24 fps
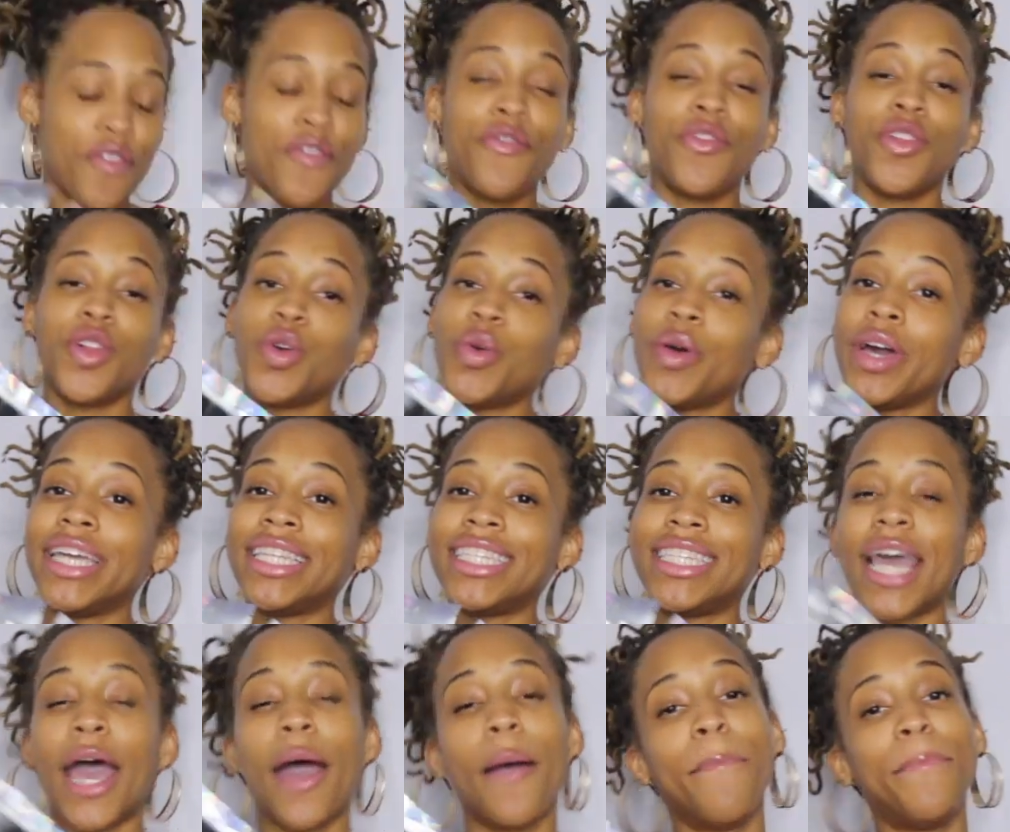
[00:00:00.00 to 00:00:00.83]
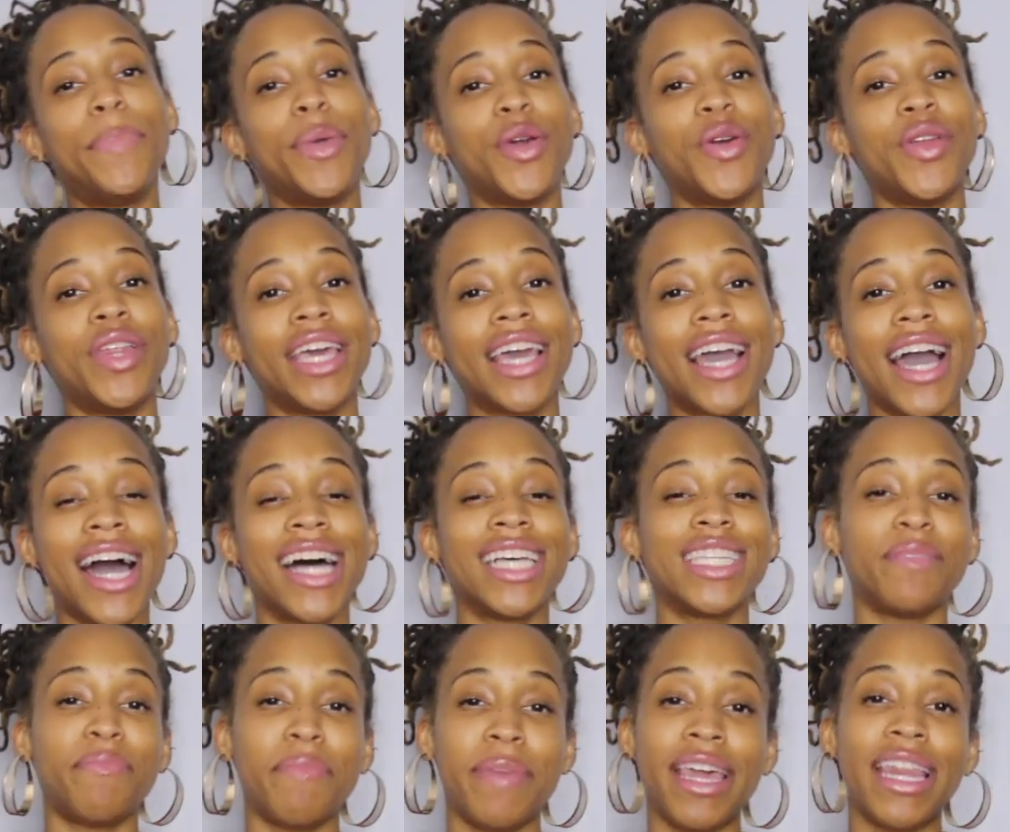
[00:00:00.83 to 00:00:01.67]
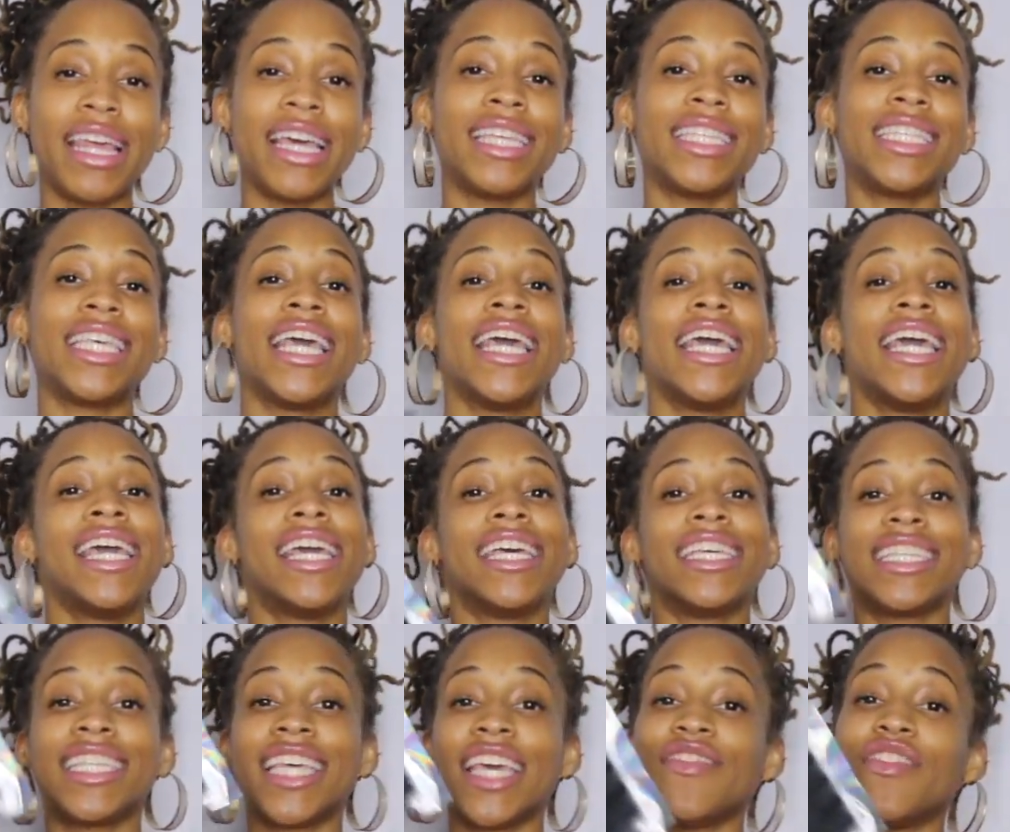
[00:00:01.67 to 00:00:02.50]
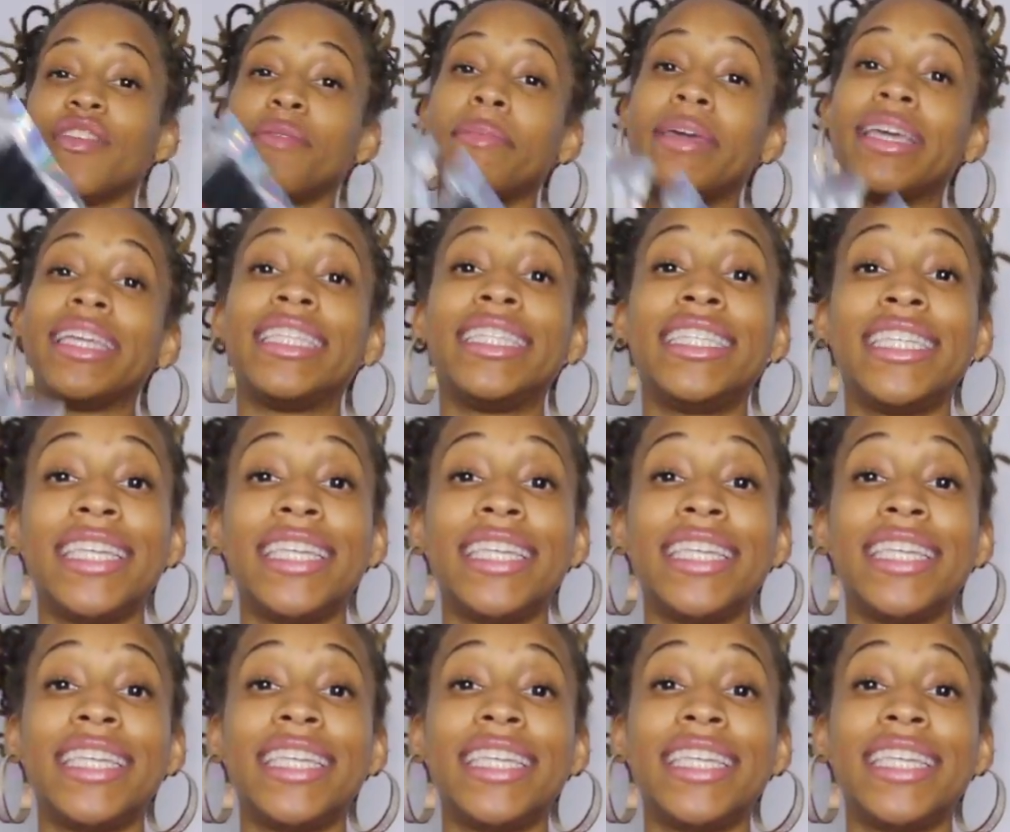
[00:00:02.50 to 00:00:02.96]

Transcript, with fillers: Fluid Beauty Cosmetics is giving me